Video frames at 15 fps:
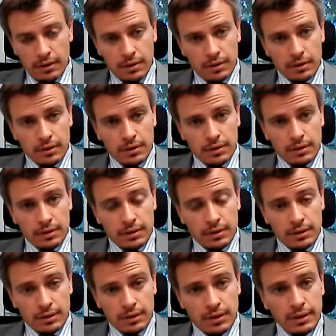
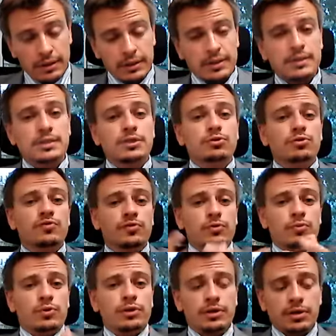the Kiel Institute for
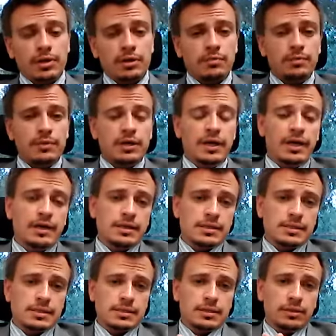the World Economy has
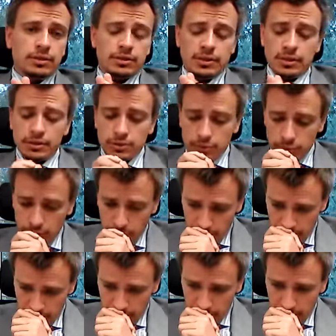looked into
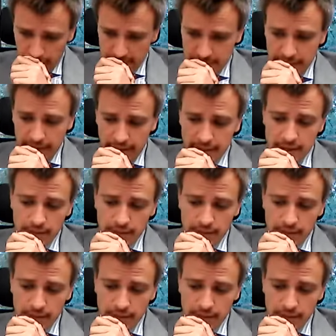state